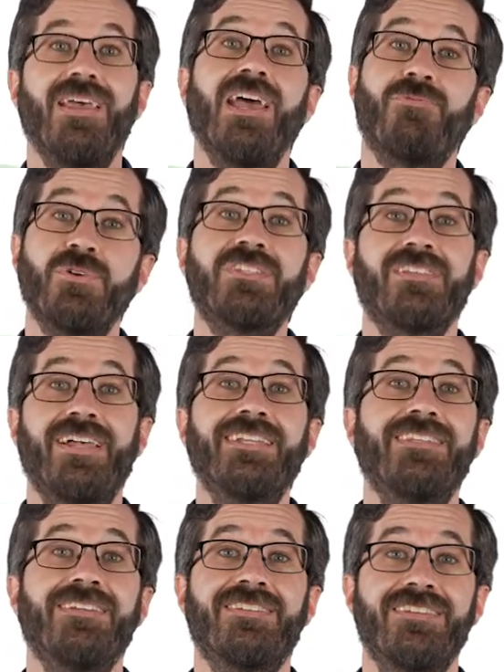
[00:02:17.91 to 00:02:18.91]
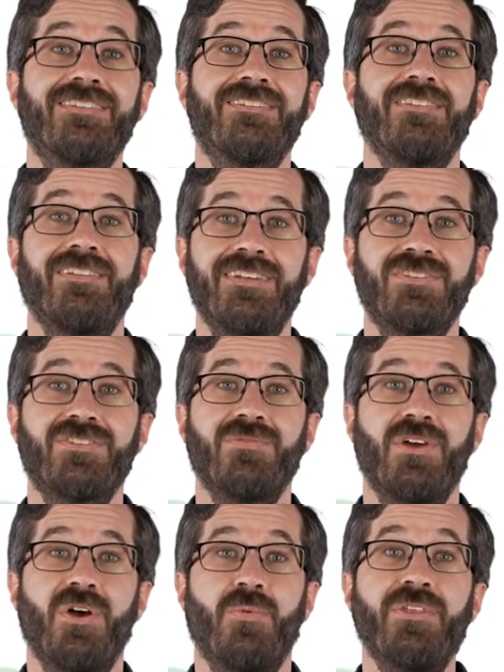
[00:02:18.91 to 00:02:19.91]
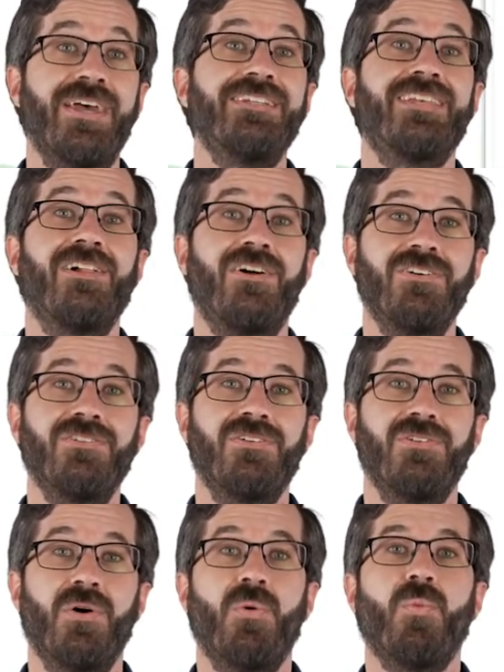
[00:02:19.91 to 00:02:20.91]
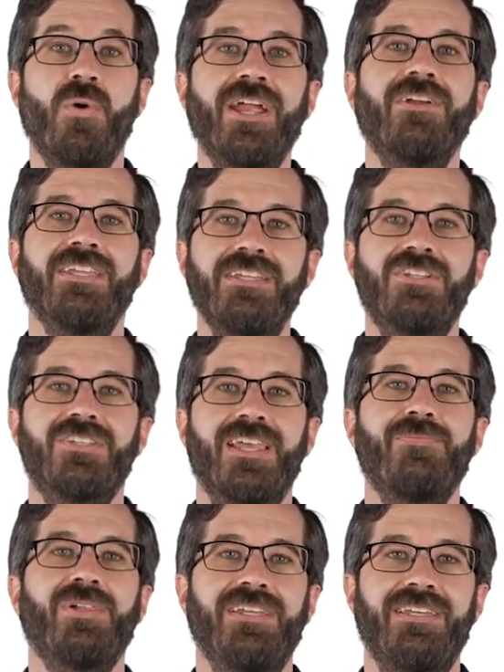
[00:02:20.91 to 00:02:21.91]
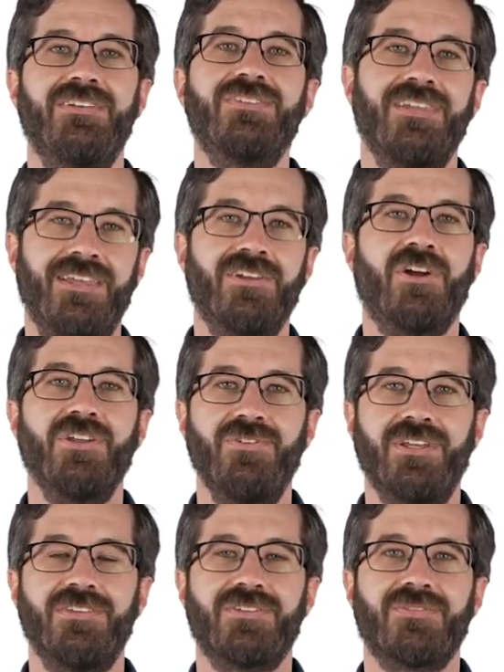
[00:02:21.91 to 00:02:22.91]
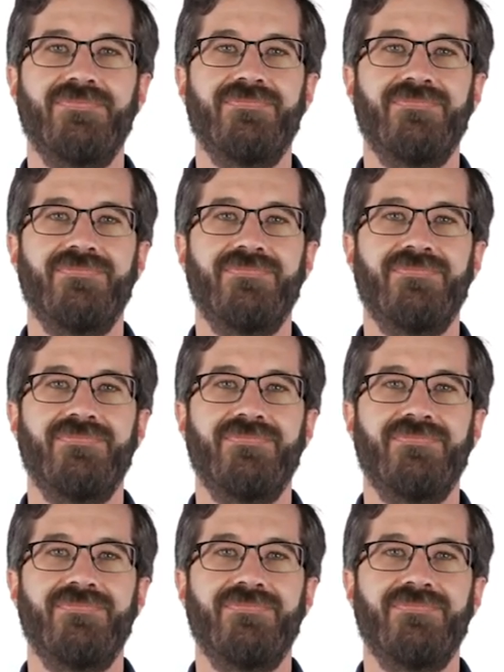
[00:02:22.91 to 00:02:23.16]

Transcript: If we select an existing list, we then tell Uncle where each sample is in our unis.